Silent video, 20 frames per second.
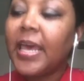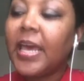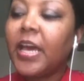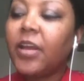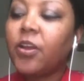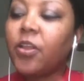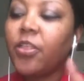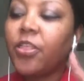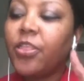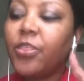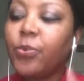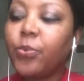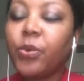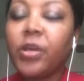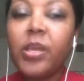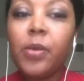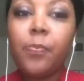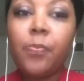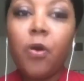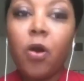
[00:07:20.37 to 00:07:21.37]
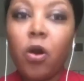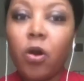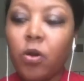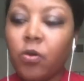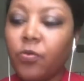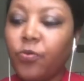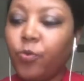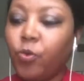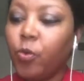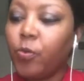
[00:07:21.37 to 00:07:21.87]
and a
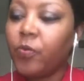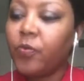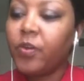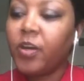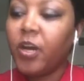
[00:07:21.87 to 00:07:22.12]
3-part form of